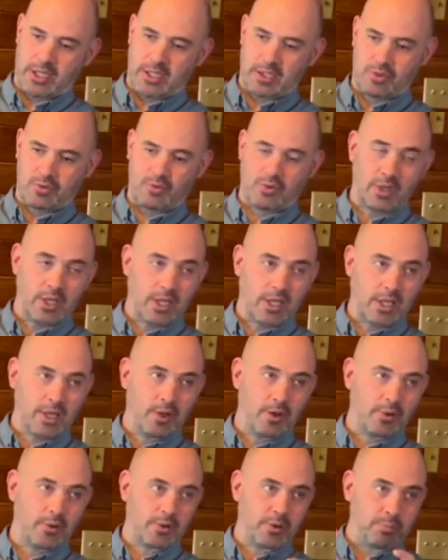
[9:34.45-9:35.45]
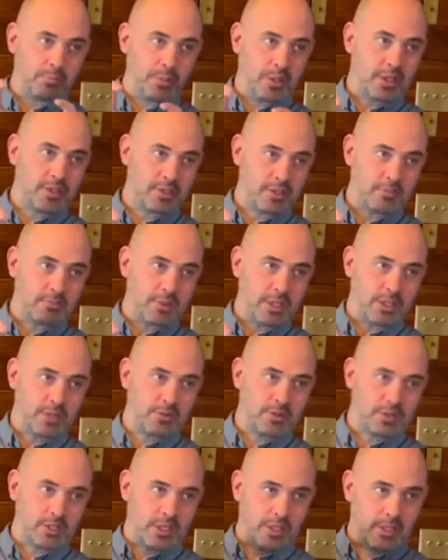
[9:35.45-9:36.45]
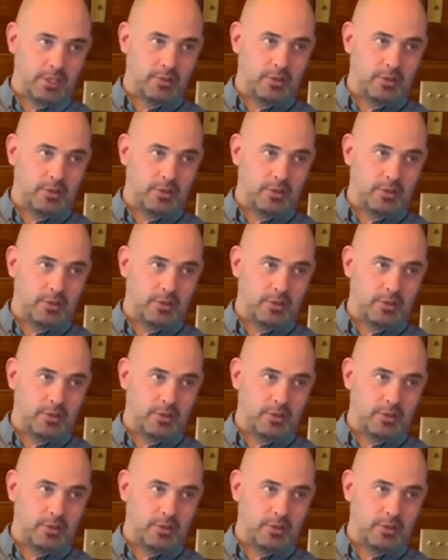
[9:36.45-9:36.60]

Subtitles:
It's really long compared to the medial side.